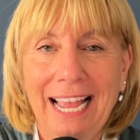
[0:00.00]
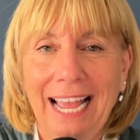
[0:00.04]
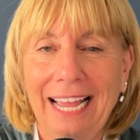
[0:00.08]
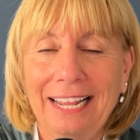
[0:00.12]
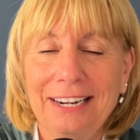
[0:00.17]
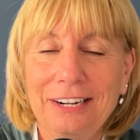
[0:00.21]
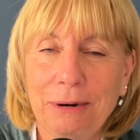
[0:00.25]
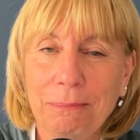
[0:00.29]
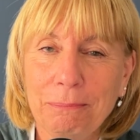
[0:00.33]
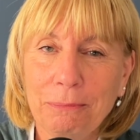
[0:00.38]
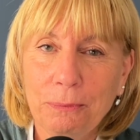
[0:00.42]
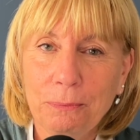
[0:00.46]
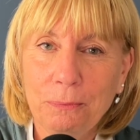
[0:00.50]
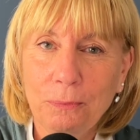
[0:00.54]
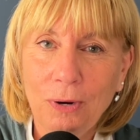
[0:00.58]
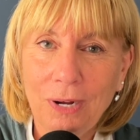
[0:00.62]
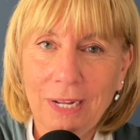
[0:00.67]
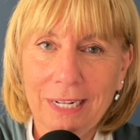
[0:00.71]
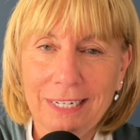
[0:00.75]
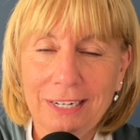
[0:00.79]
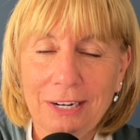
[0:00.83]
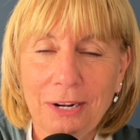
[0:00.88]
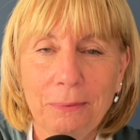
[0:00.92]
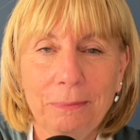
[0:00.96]
Number
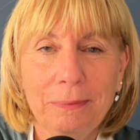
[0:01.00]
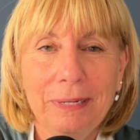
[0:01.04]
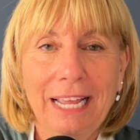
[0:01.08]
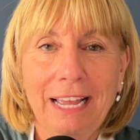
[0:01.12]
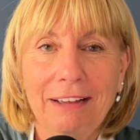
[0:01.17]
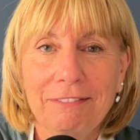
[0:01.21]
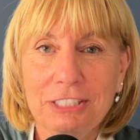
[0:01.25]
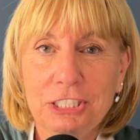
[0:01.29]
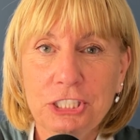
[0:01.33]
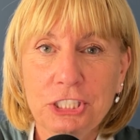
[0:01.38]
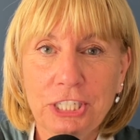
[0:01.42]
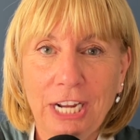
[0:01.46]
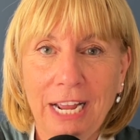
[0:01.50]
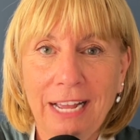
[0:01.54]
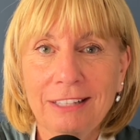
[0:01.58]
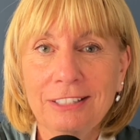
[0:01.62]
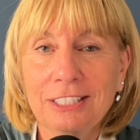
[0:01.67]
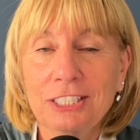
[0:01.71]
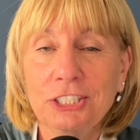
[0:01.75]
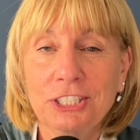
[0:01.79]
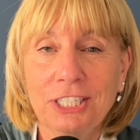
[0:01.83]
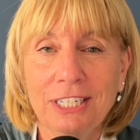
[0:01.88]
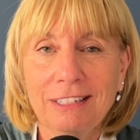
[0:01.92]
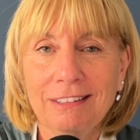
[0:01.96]
1, we have a
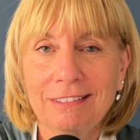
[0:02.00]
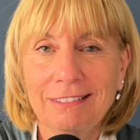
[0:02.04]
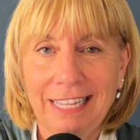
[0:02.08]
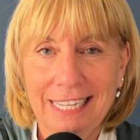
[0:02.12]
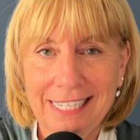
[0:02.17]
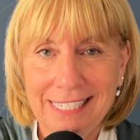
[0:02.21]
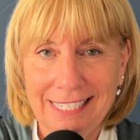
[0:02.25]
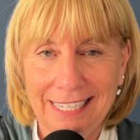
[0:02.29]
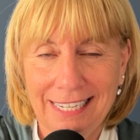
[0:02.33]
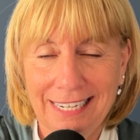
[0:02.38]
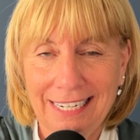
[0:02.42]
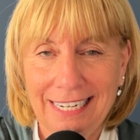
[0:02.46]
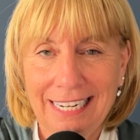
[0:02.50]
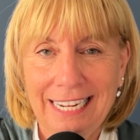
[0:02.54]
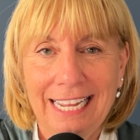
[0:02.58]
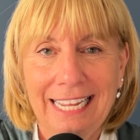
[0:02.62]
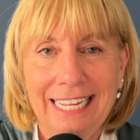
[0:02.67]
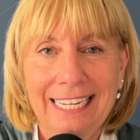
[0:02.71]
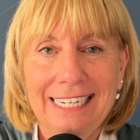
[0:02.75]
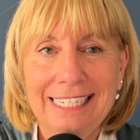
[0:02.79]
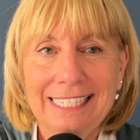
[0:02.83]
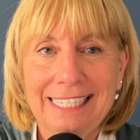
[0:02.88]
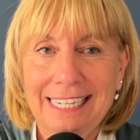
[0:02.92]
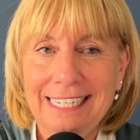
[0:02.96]
challenge and a lesson. It
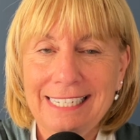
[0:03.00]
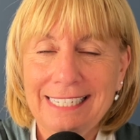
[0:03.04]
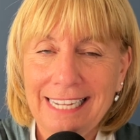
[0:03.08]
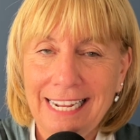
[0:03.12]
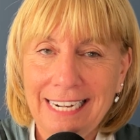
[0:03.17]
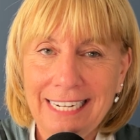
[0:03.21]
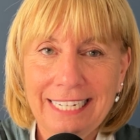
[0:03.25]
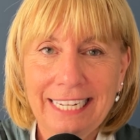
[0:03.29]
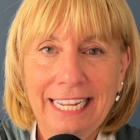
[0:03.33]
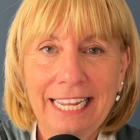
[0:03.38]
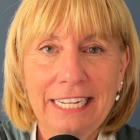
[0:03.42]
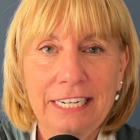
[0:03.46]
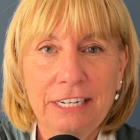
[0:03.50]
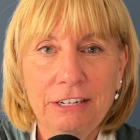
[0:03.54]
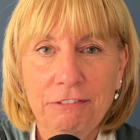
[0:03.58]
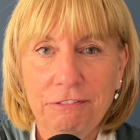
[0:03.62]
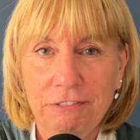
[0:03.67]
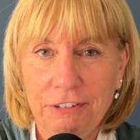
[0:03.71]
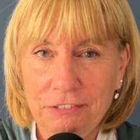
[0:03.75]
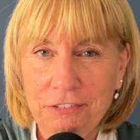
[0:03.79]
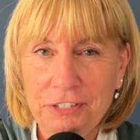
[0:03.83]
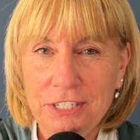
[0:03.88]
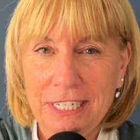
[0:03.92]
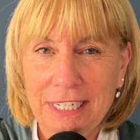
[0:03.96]
is a dedicated
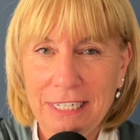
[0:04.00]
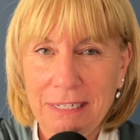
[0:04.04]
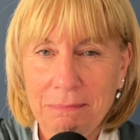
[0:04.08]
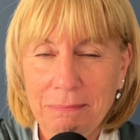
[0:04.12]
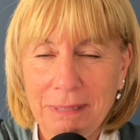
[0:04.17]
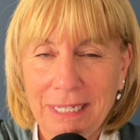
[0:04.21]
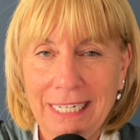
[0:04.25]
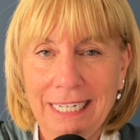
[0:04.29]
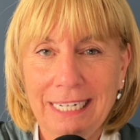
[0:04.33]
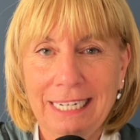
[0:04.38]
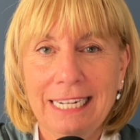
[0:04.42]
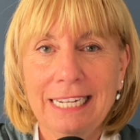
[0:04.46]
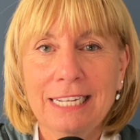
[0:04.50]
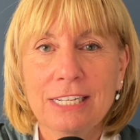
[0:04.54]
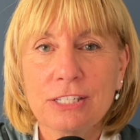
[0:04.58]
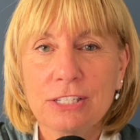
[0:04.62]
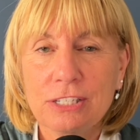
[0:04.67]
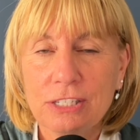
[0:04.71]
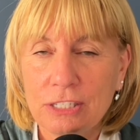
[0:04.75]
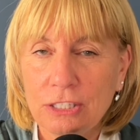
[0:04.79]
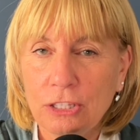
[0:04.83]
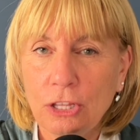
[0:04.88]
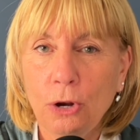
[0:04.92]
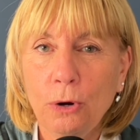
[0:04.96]
15-minute,
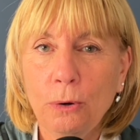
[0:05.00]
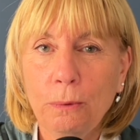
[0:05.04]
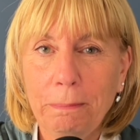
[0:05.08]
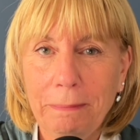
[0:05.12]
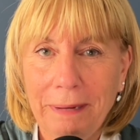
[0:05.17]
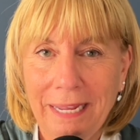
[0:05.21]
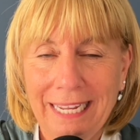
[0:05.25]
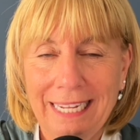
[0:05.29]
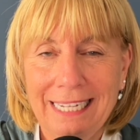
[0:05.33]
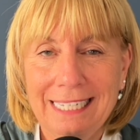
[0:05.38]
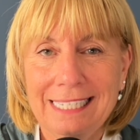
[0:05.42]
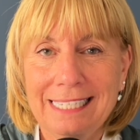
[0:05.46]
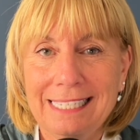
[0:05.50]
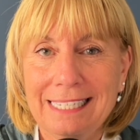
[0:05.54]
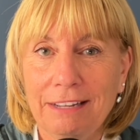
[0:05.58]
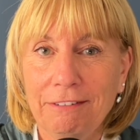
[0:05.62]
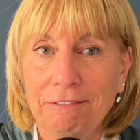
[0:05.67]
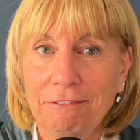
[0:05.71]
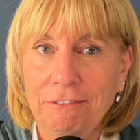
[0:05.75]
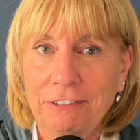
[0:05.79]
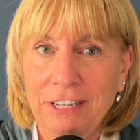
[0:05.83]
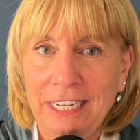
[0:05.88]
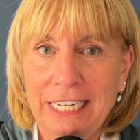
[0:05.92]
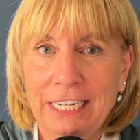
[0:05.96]
slow-paced
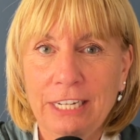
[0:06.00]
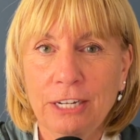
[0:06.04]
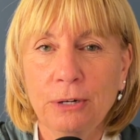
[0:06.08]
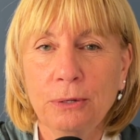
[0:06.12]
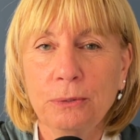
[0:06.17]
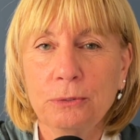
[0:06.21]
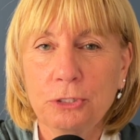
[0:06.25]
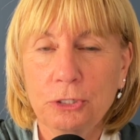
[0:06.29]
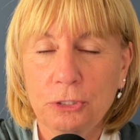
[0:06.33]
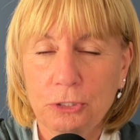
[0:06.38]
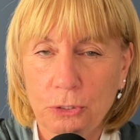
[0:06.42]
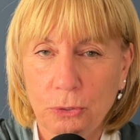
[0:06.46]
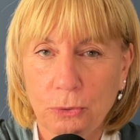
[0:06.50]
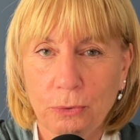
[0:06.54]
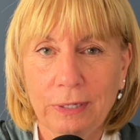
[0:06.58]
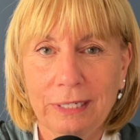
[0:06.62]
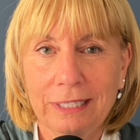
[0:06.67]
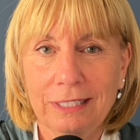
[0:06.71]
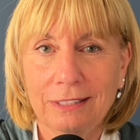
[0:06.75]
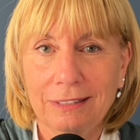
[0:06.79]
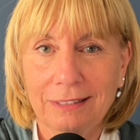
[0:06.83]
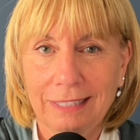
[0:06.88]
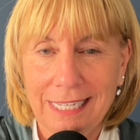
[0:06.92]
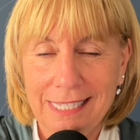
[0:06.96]
video
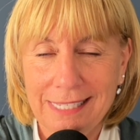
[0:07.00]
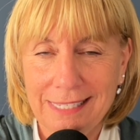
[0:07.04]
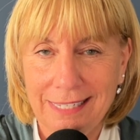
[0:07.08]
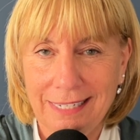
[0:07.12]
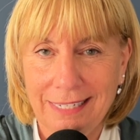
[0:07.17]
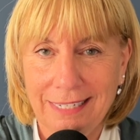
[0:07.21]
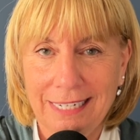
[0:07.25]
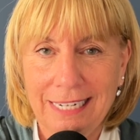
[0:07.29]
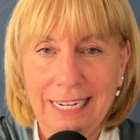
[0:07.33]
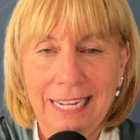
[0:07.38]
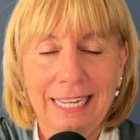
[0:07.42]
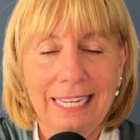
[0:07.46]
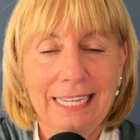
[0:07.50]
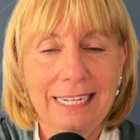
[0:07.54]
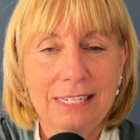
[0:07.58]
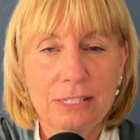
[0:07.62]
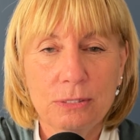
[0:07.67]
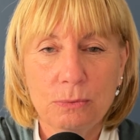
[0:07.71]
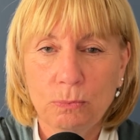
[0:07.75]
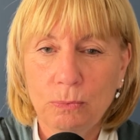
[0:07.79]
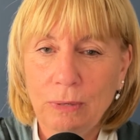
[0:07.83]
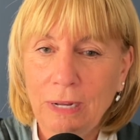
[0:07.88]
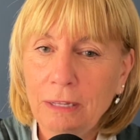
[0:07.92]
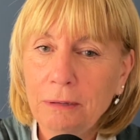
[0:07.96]
tutorial lesson. It is
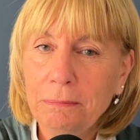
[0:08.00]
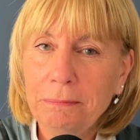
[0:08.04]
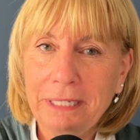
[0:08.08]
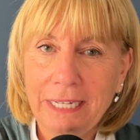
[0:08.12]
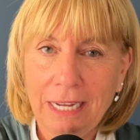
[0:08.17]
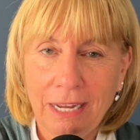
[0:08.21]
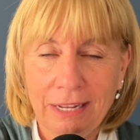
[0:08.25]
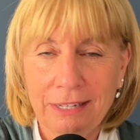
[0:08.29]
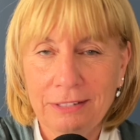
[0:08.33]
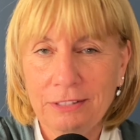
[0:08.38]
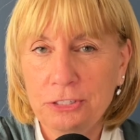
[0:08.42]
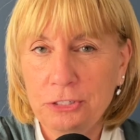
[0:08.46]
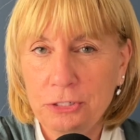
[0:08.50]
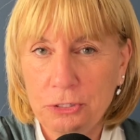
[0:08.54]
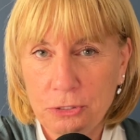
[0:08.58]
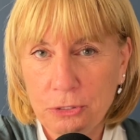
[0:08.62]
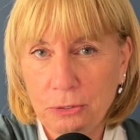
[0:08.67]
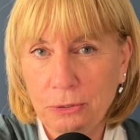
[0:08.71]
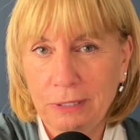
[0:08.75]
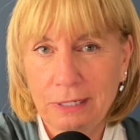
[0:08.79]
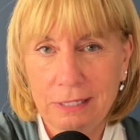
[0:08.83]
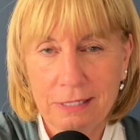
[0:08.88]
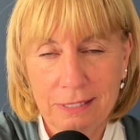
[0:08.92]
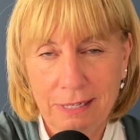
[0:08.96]
well beyond the
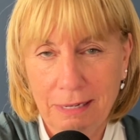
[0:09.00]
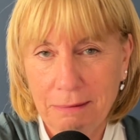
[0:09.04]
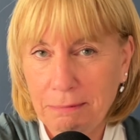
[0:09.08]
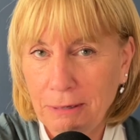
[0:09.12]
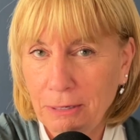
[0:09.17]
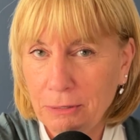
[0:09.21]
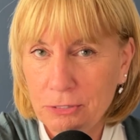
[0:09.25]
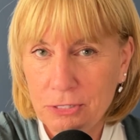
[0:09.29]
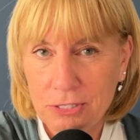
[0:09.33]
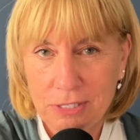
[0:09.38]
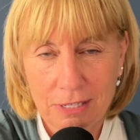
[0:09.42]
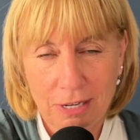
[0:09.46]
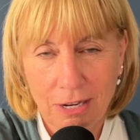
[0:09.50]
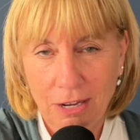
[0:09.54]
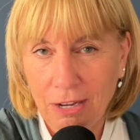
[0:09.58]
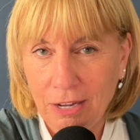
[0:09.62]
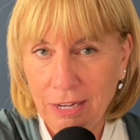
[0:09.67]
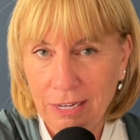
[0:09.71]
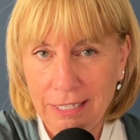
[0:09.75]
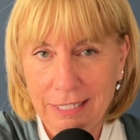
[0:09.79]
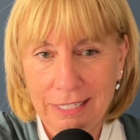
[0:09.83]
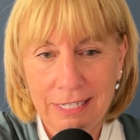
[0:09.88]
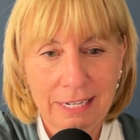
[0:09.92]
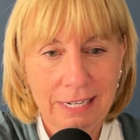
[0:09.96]
tutorials I post
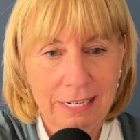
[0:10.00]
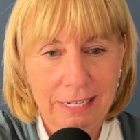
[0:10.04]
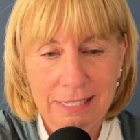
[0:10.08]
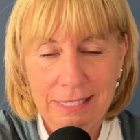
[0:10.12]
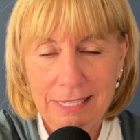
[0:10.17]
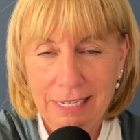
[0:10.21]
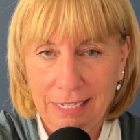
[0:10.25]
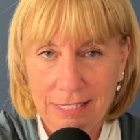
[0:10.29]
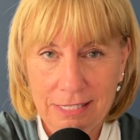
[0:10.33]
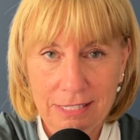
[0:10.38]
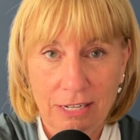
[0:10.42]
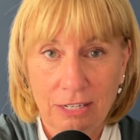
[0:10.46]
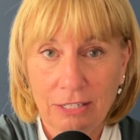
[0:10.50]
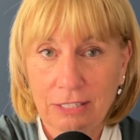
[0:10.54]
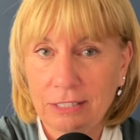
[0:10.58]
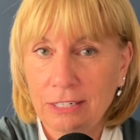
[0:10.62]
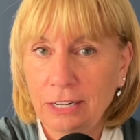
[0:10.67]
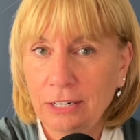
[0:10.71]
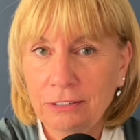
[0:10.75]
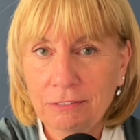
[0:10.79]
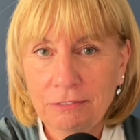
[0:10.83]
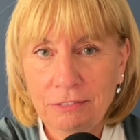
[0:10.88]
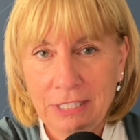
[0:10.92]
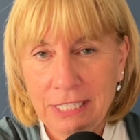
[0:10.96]
on TikTok. None
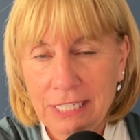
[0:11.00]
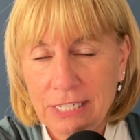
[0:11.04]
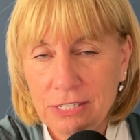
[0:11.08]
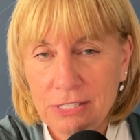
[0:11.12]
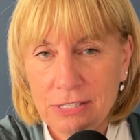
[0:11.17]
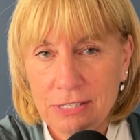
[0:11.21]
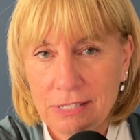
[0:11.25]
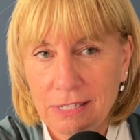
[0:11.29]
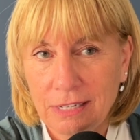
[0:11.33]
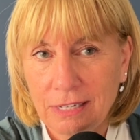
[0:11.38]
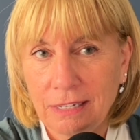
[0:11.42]
of these